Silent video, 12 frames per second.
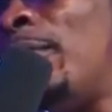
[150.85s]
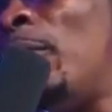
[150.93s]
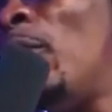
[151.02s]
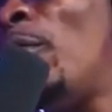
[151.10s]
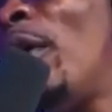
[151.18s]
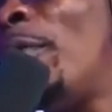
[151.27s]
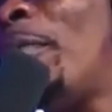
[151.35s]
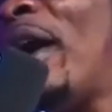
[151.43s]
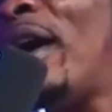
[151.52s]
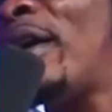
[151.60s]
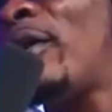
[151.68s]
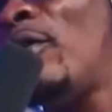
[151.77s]
You know when you
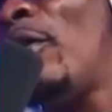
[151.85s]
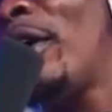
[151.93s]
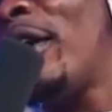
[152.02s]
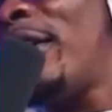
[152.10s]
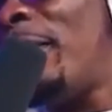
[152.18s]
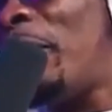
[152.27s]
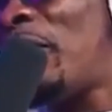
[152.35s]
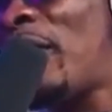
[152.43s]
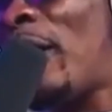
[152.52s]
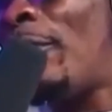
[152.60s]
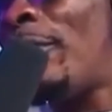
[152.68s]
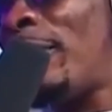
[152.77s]
buy a dog, her name is Sharon.